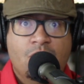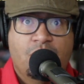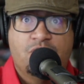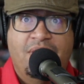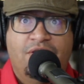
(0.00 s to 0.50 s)

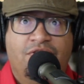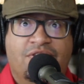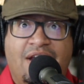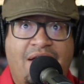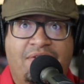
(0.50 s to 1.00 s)
which means he's
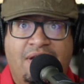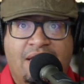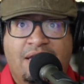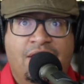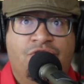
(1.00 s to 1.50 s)
going to have a
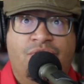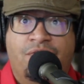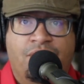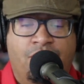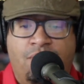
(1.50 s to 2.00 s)
niggling injury
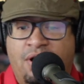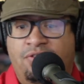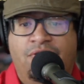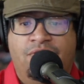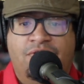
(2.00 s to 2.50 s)
for the rest
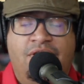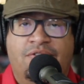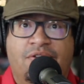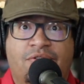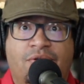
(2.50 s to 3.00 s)
of the
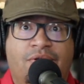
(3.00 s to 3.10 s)
season. So